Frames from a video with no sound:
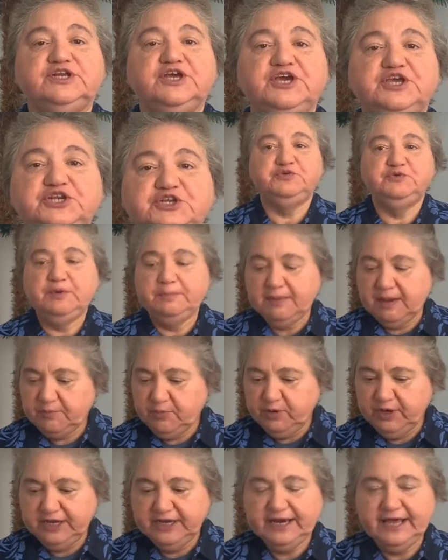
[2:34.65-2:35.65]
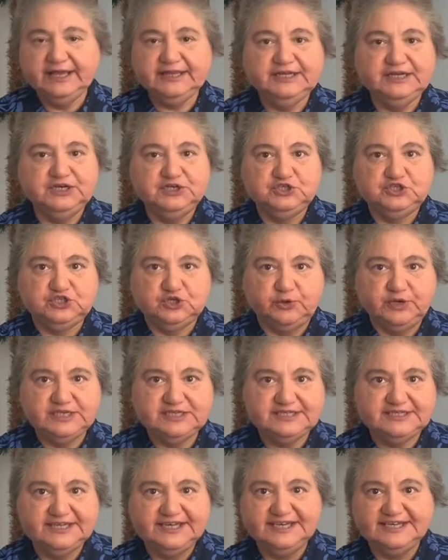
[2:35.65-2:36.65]
Do you remember it had little
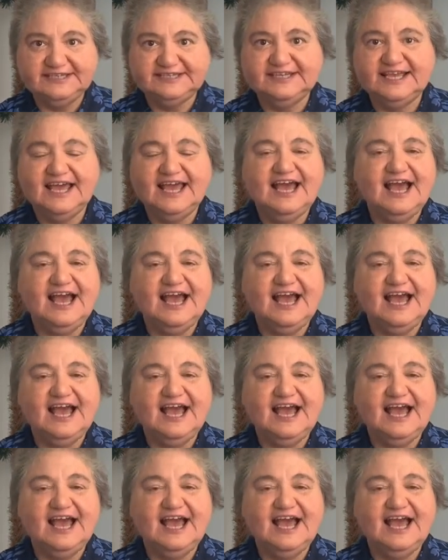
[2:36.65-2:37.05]
joysticks?